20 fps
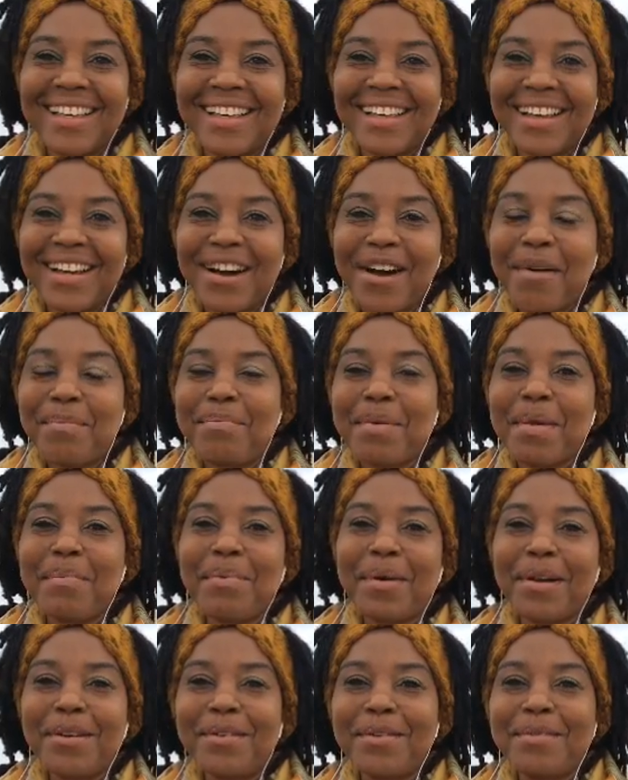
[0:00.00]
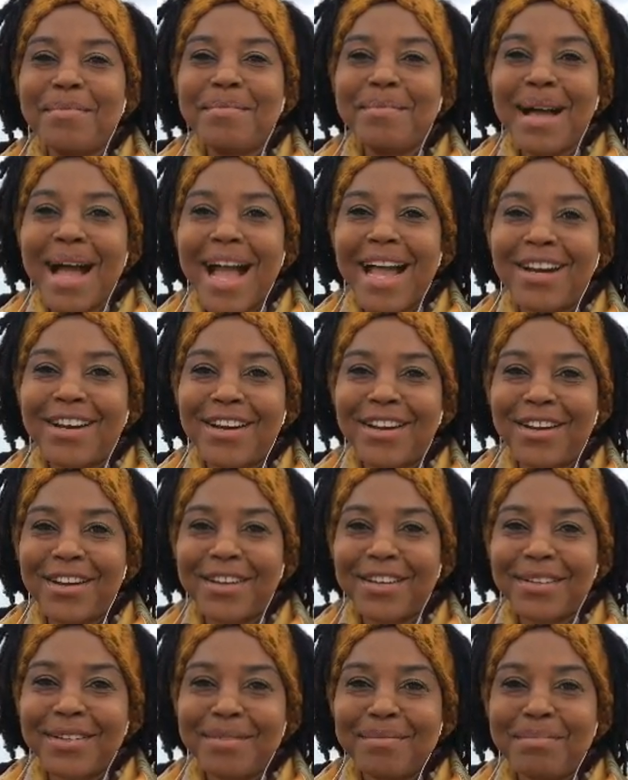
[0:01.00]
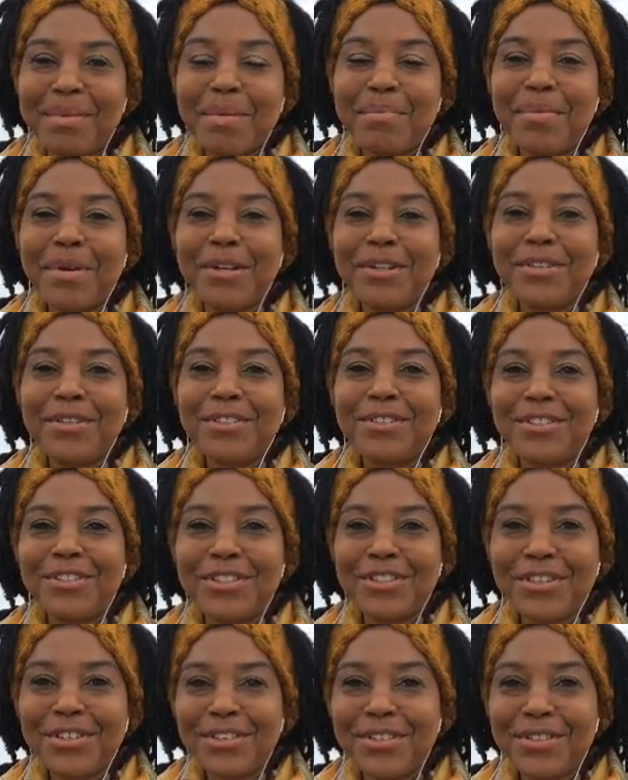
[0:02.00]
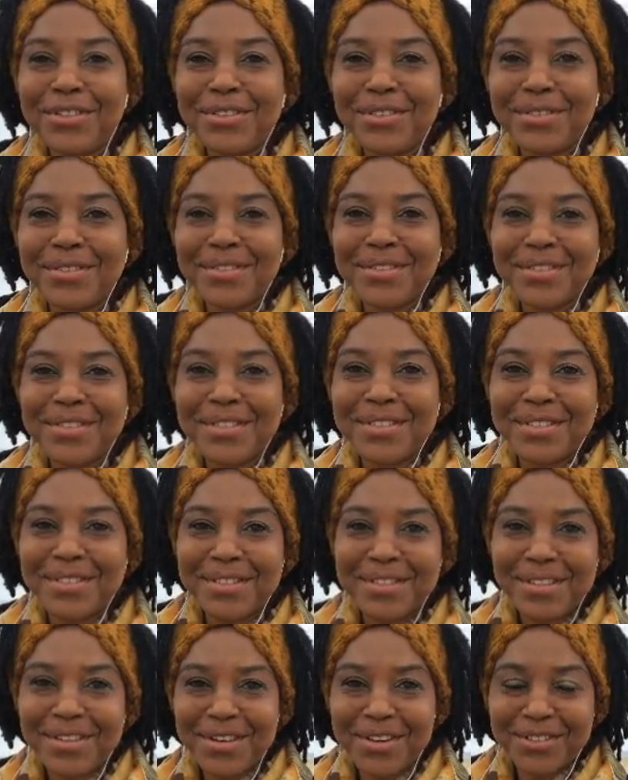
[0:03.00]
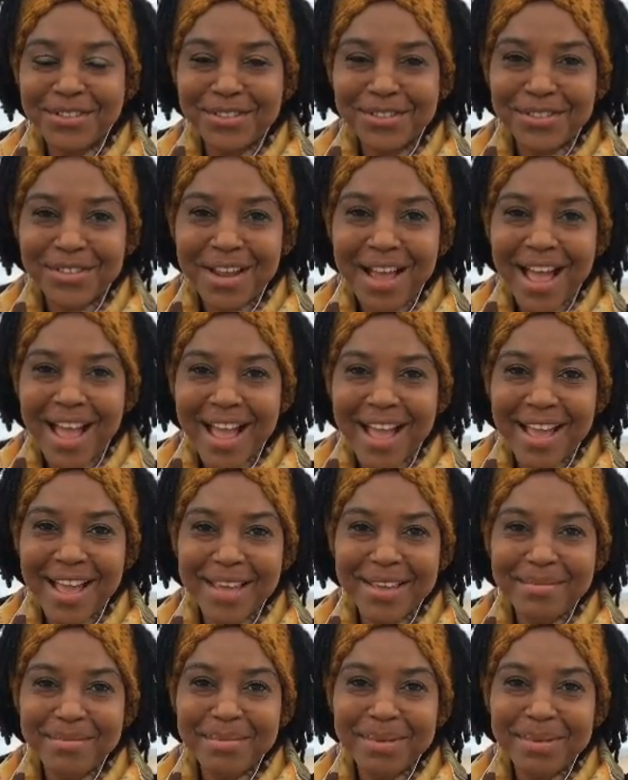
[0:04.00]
or people who matter, people you choose, your tribe.